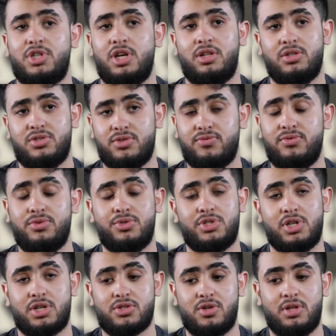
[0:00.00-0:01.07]
trailers and food
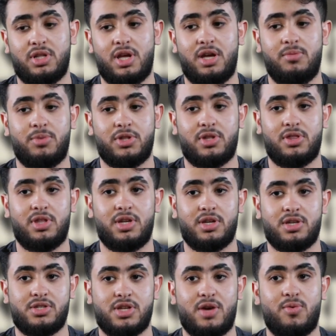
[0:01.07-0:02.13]
trucks online, but the thing
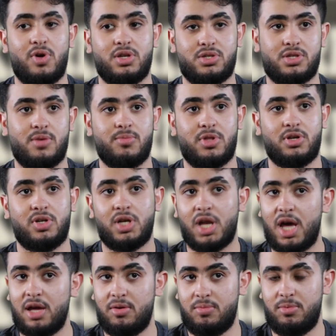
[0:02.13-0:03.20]
is, I wanted something
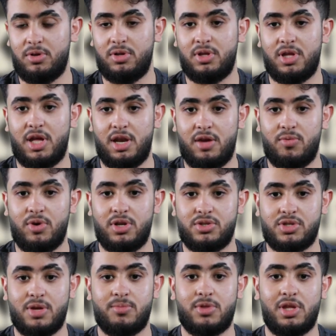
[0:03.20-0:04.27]
reliable, and I wanted
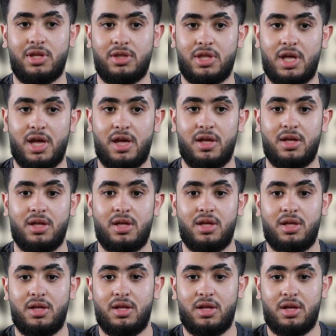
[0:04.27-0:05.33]
something that
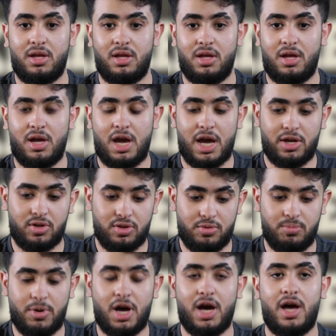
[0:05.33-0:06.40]
I
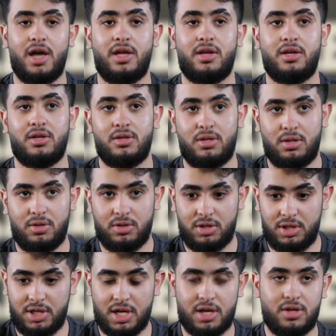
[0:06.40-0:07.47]
could buy,
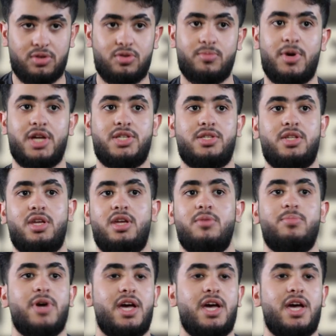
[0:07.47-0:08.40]
get it to my state,